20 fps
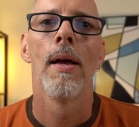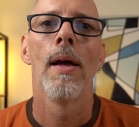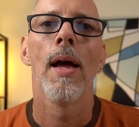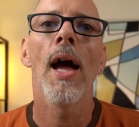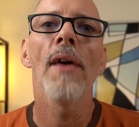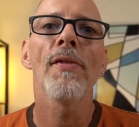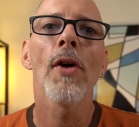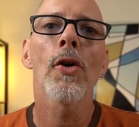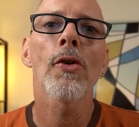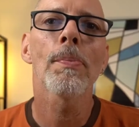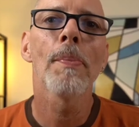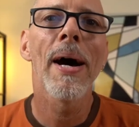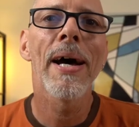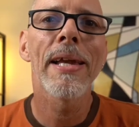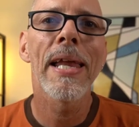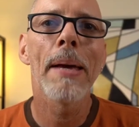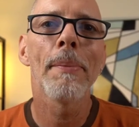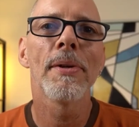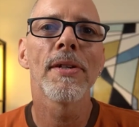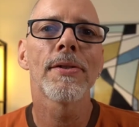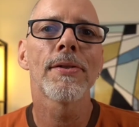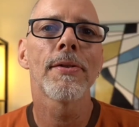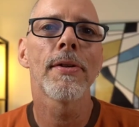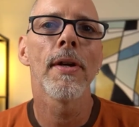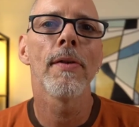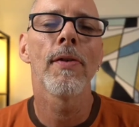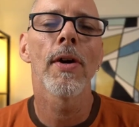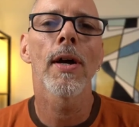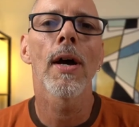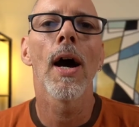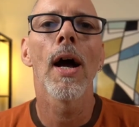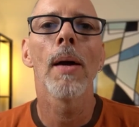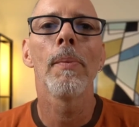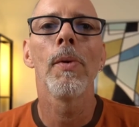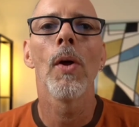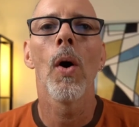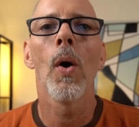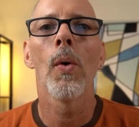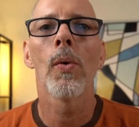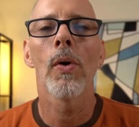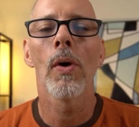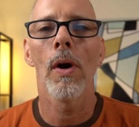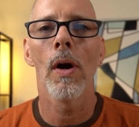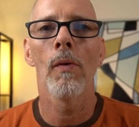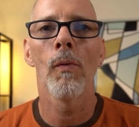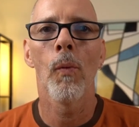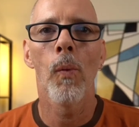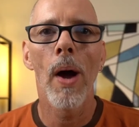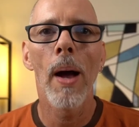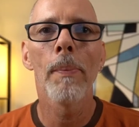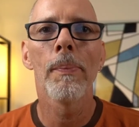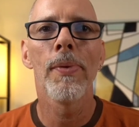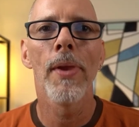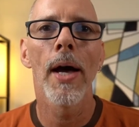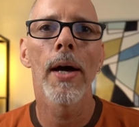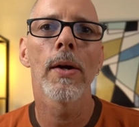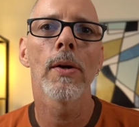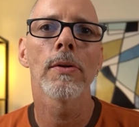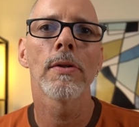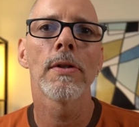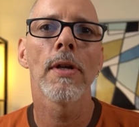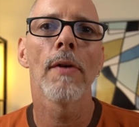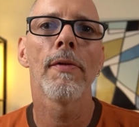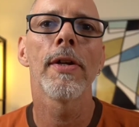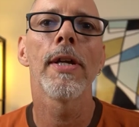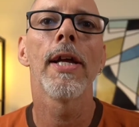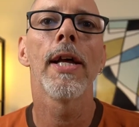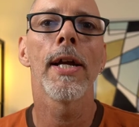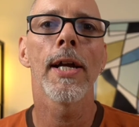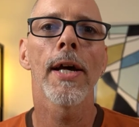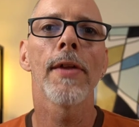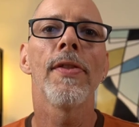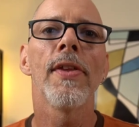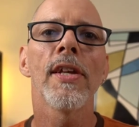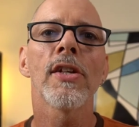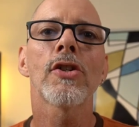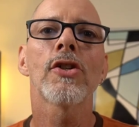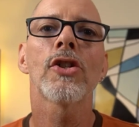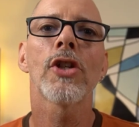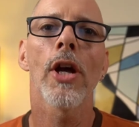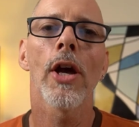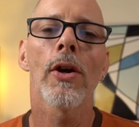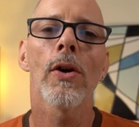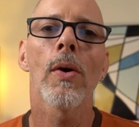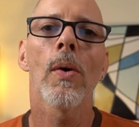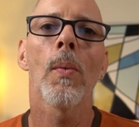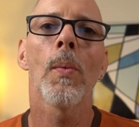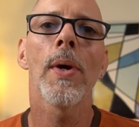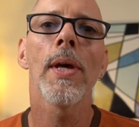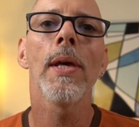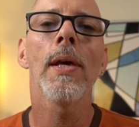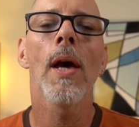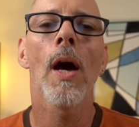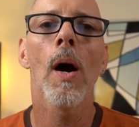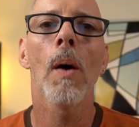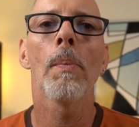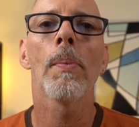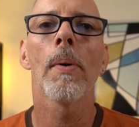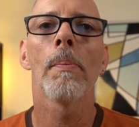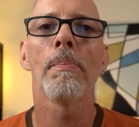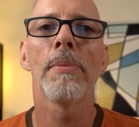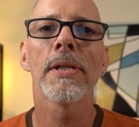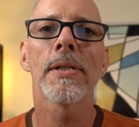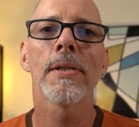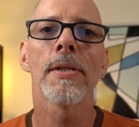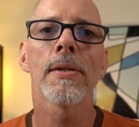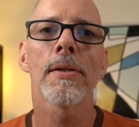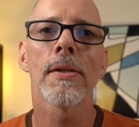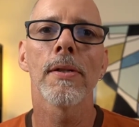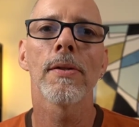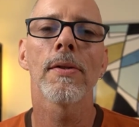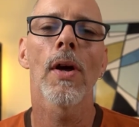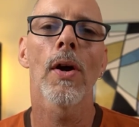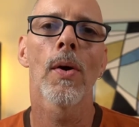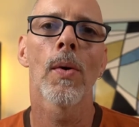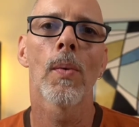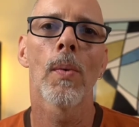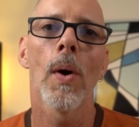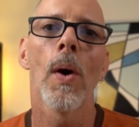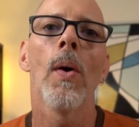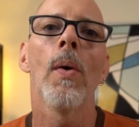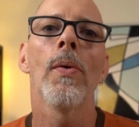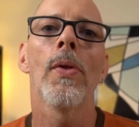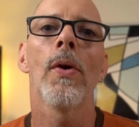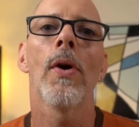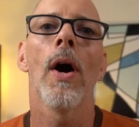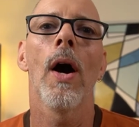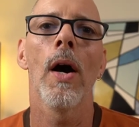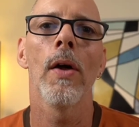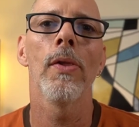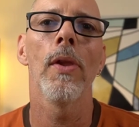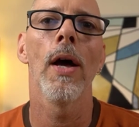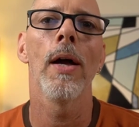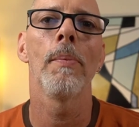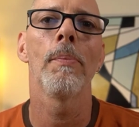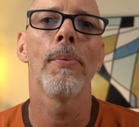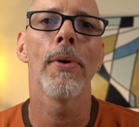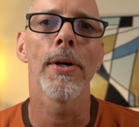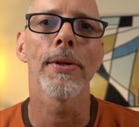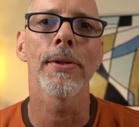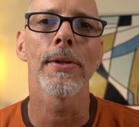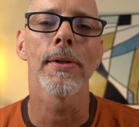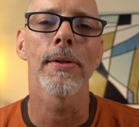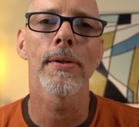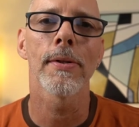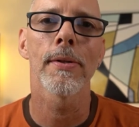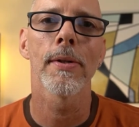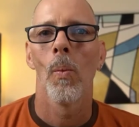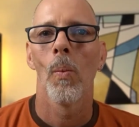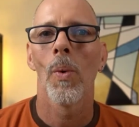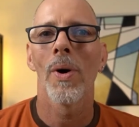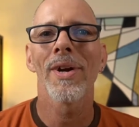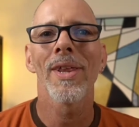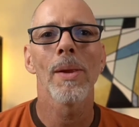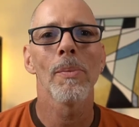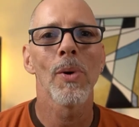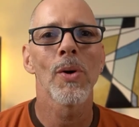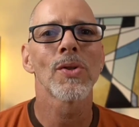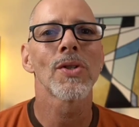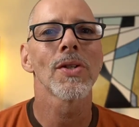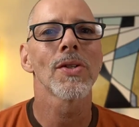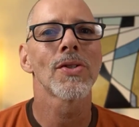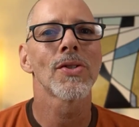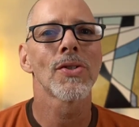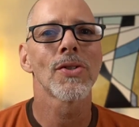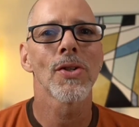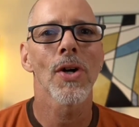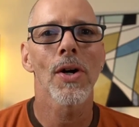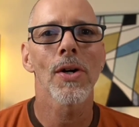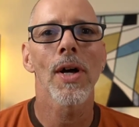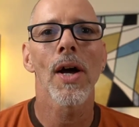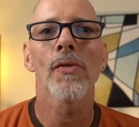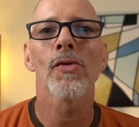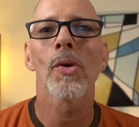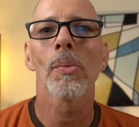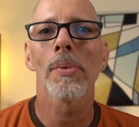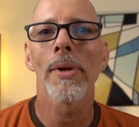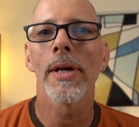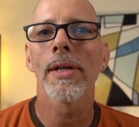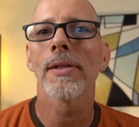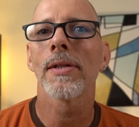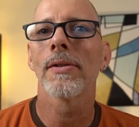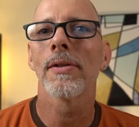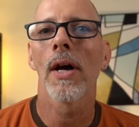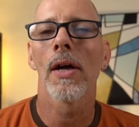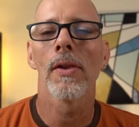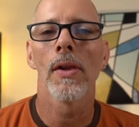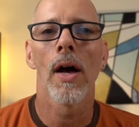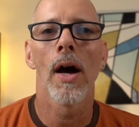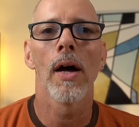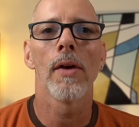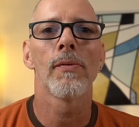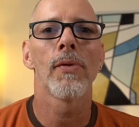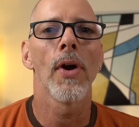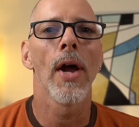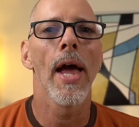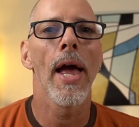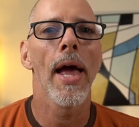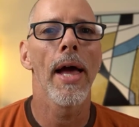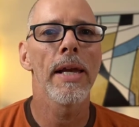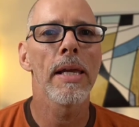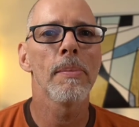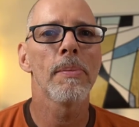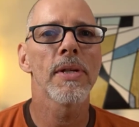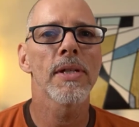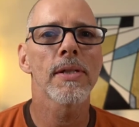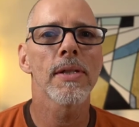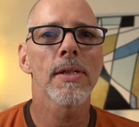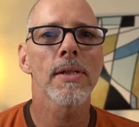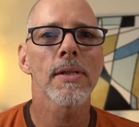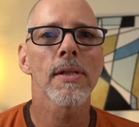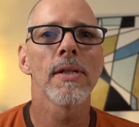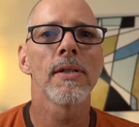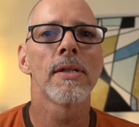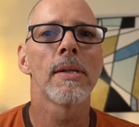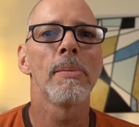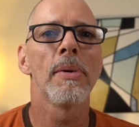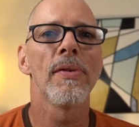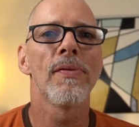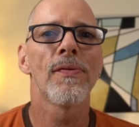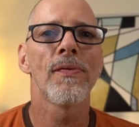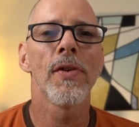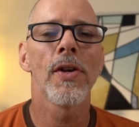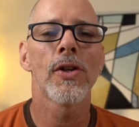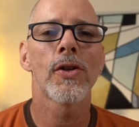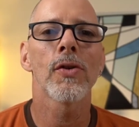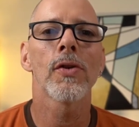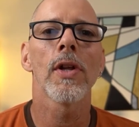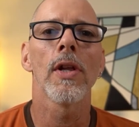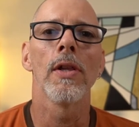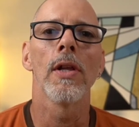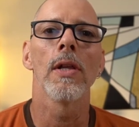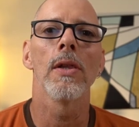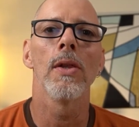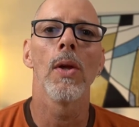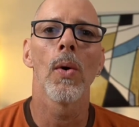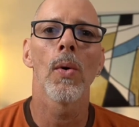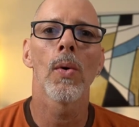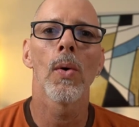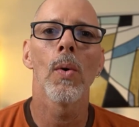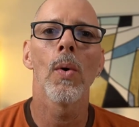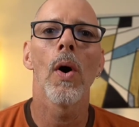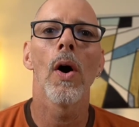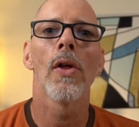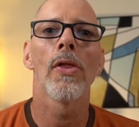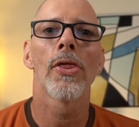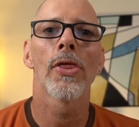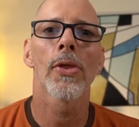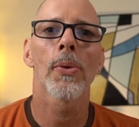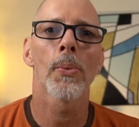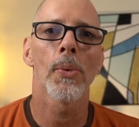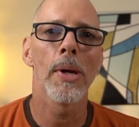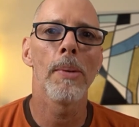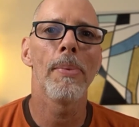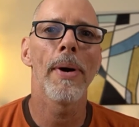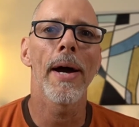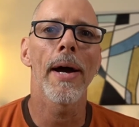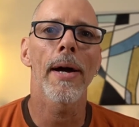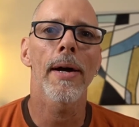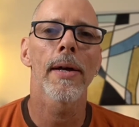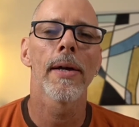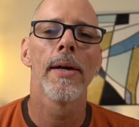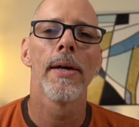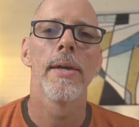Hey folks, my name is Steve Vick. I am the owner of Web907, and on this channel, we help businesses grow their online presence. One of the most sought after places online for any business is to be featured in the local 3-pack.